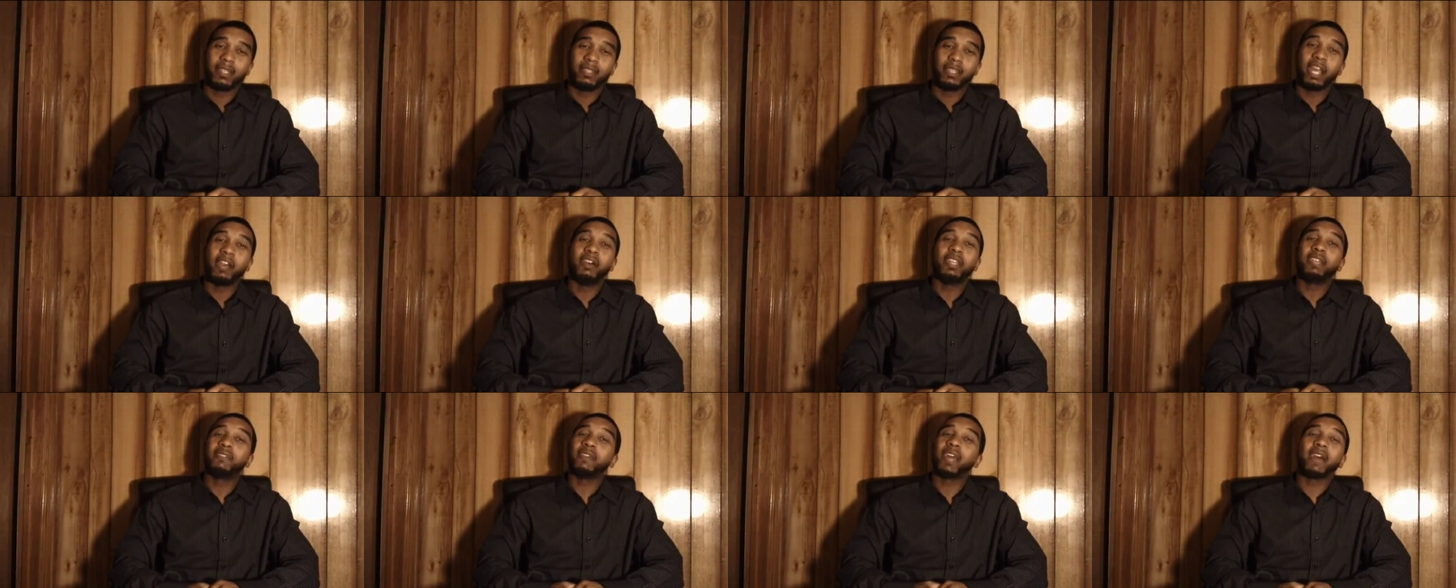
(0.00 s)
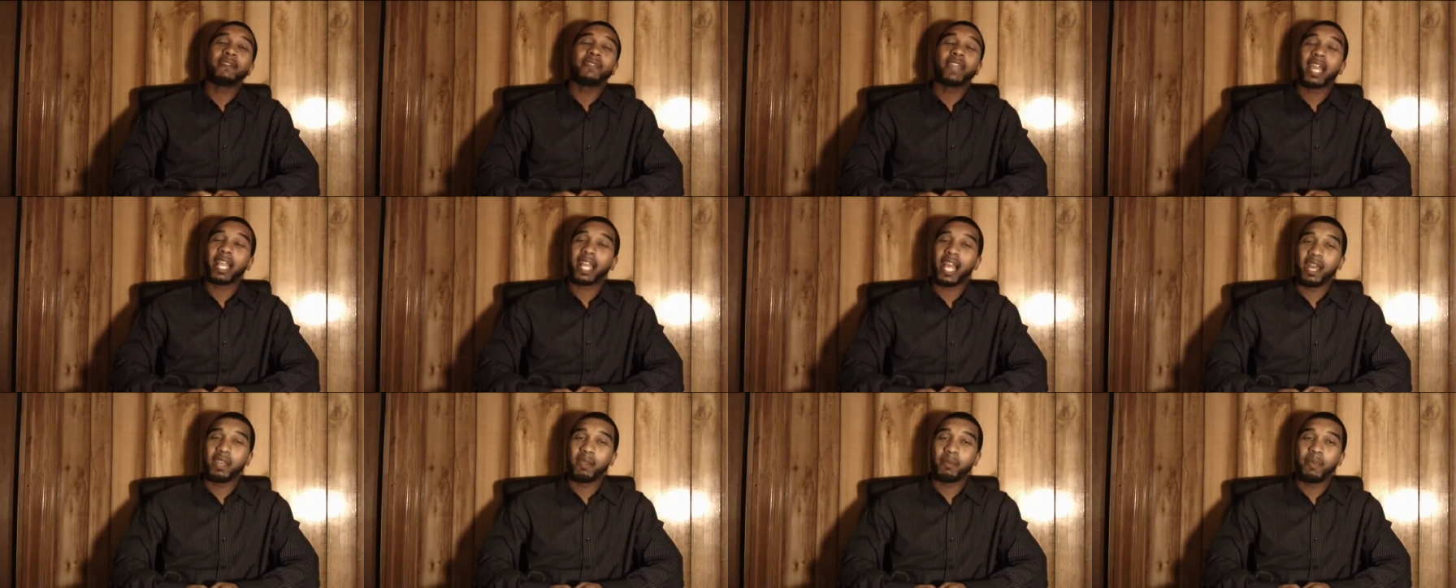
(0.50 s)
They don't even have
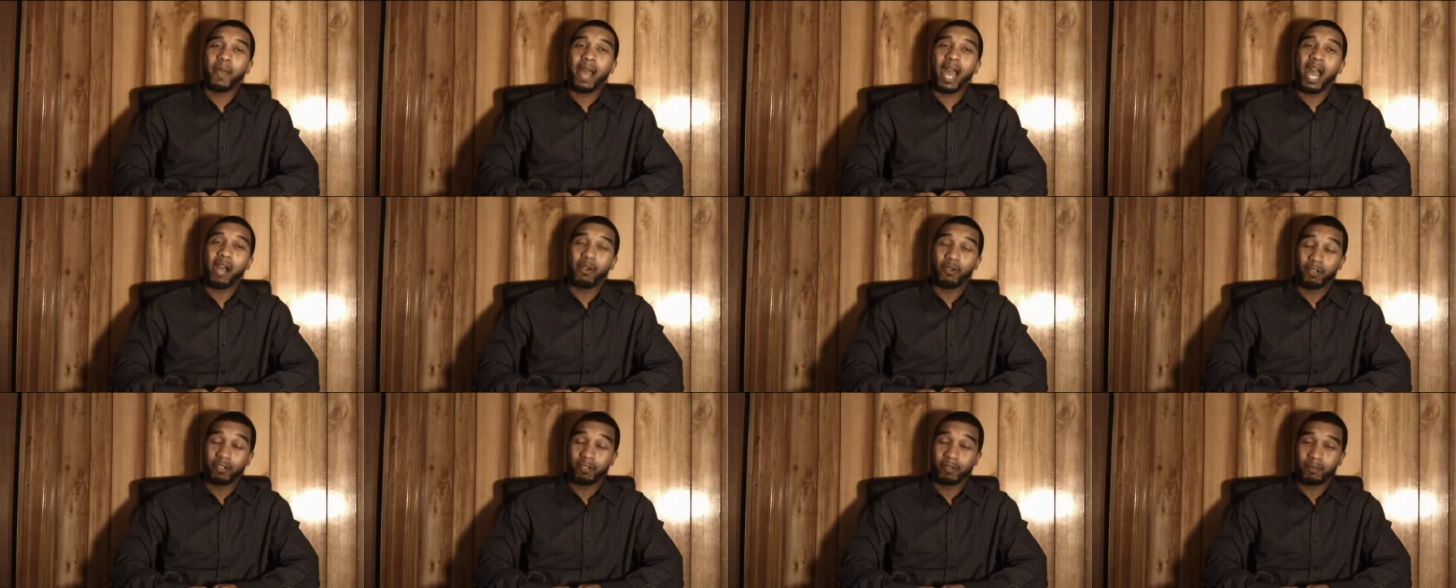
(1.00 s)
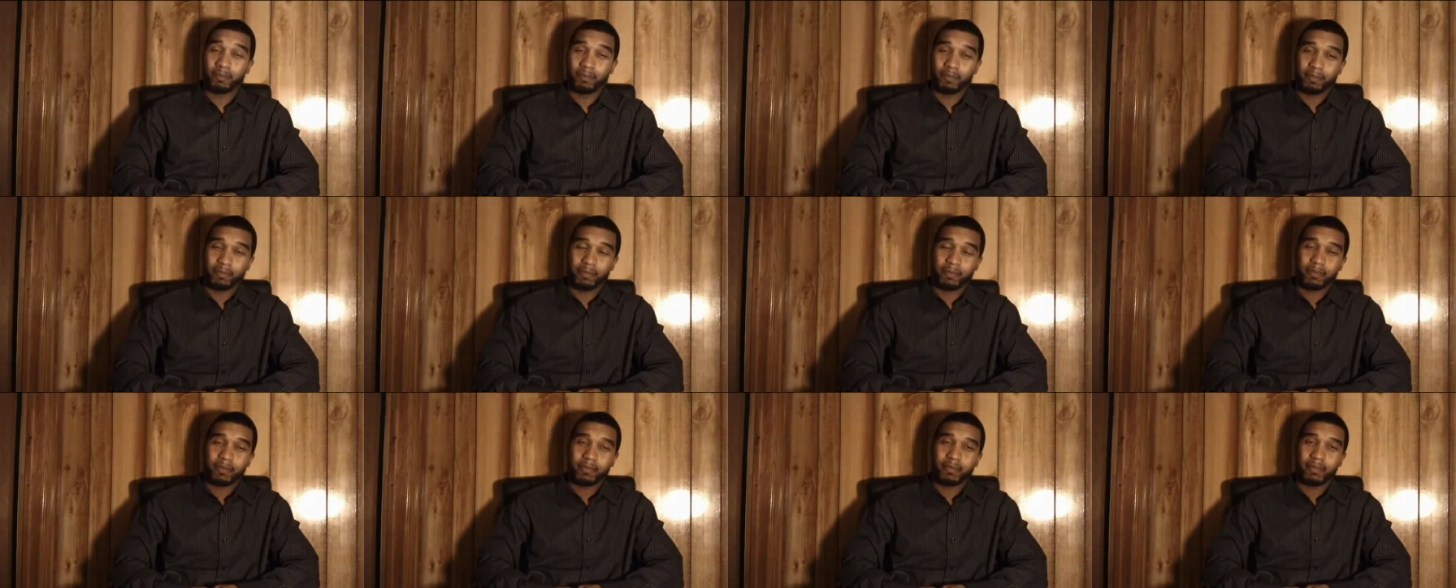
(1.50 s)
that kind of power.
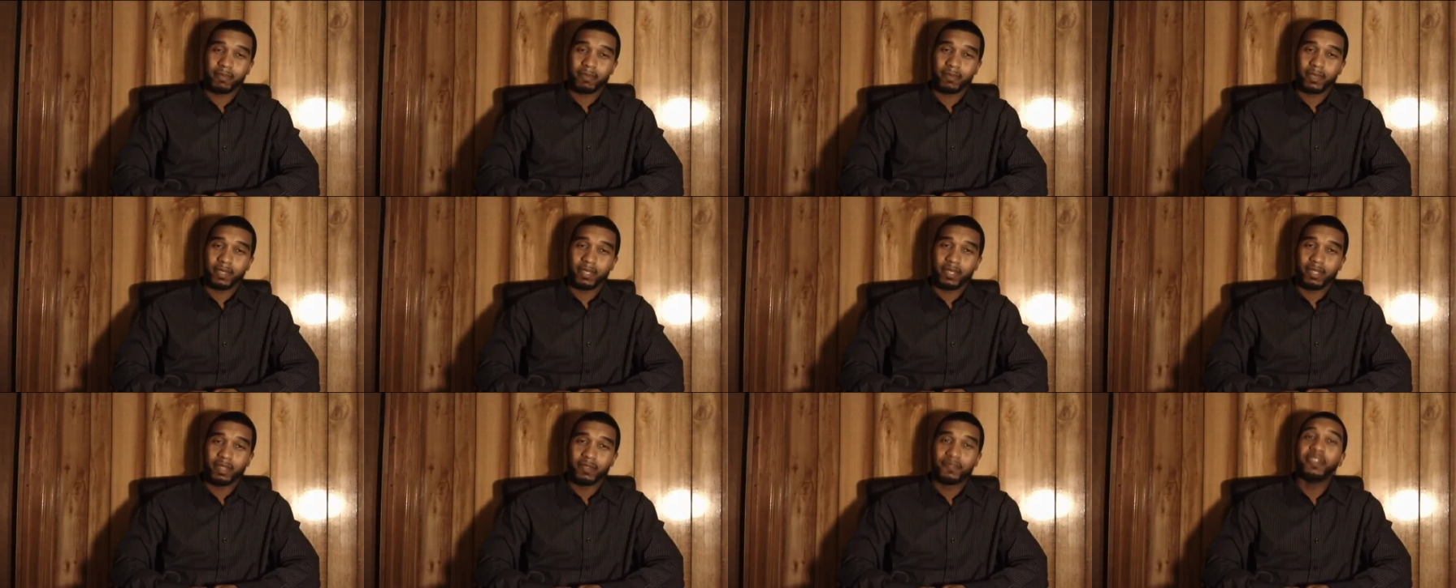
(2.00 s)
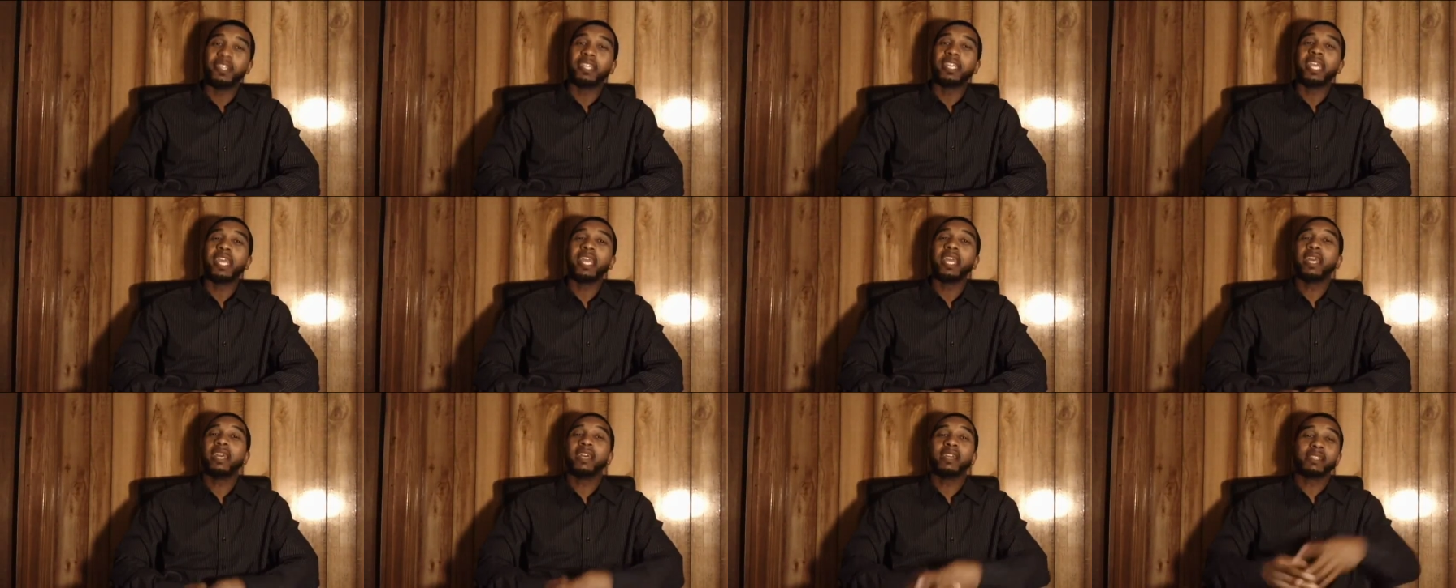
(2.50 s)
For
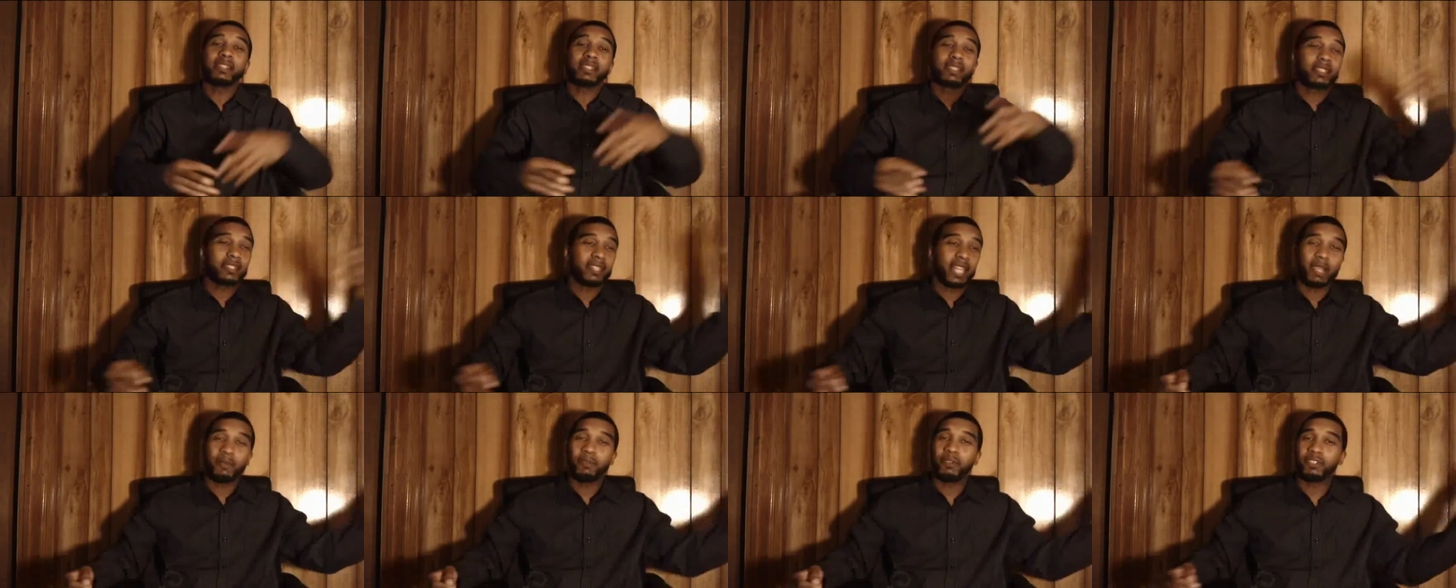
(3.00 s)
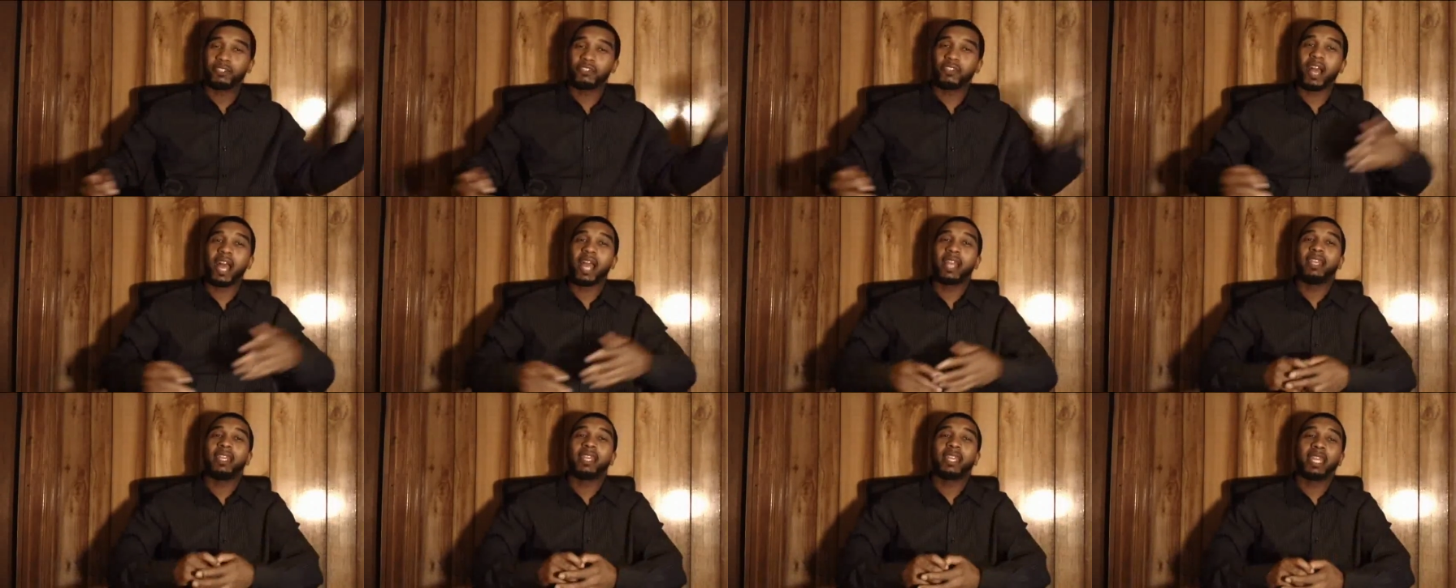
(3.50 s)
years, they were
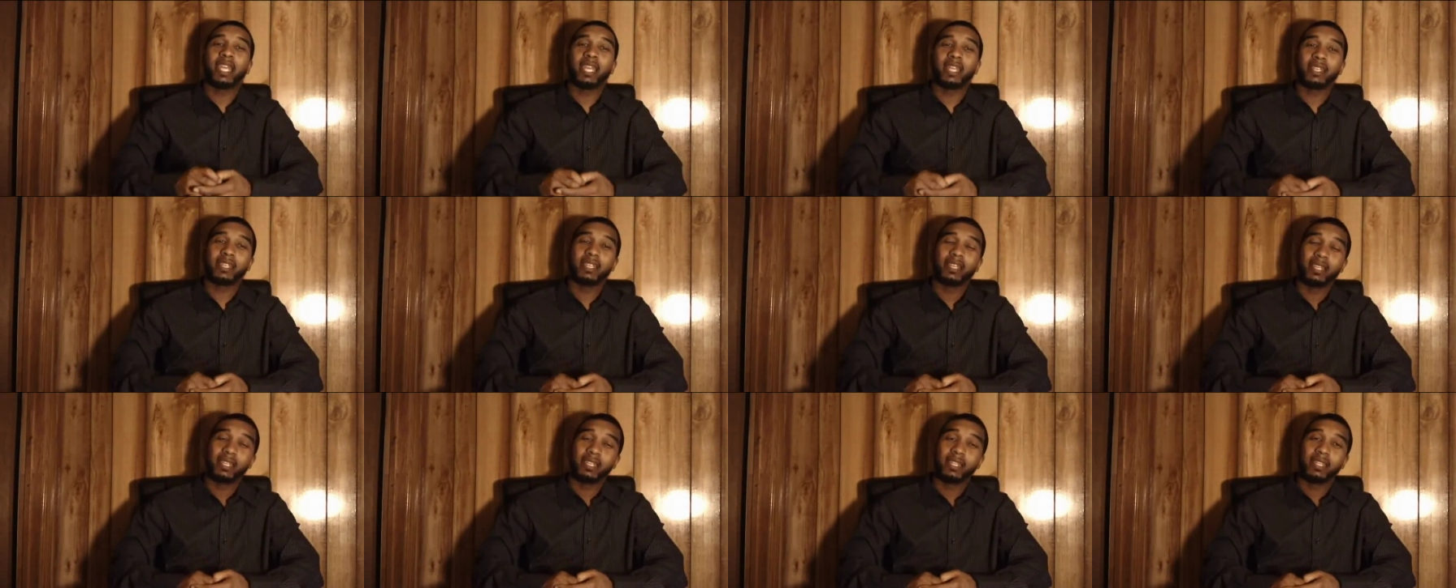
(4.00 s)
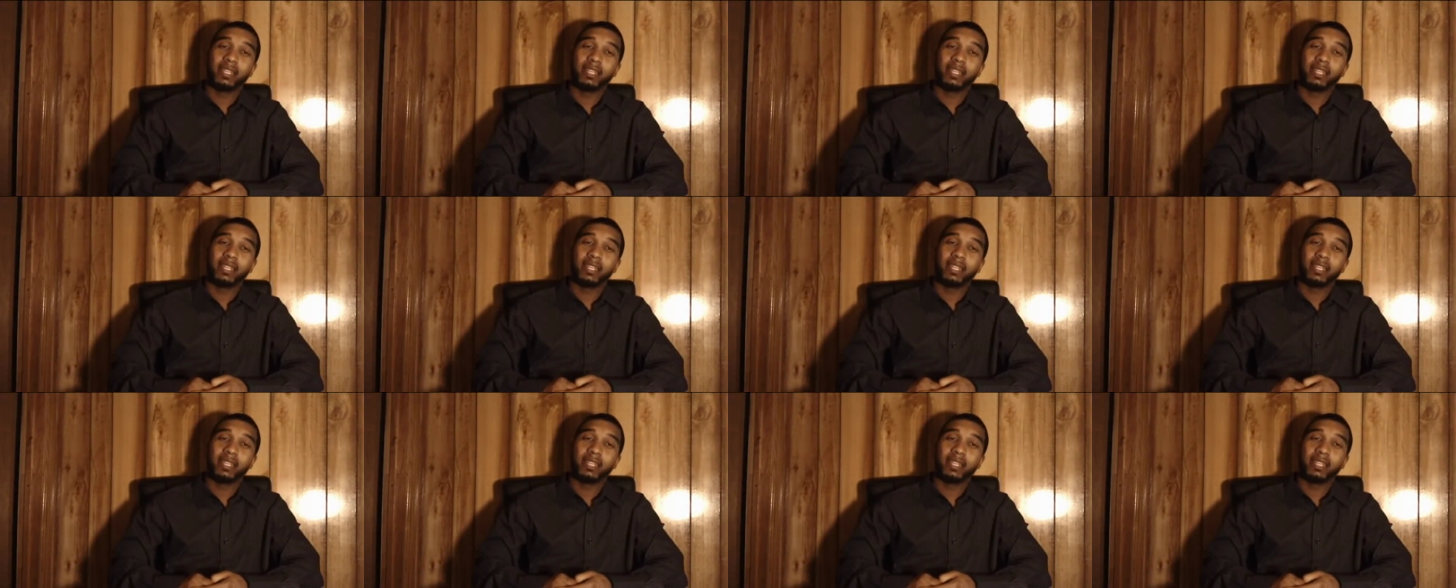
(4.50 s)
trying to get,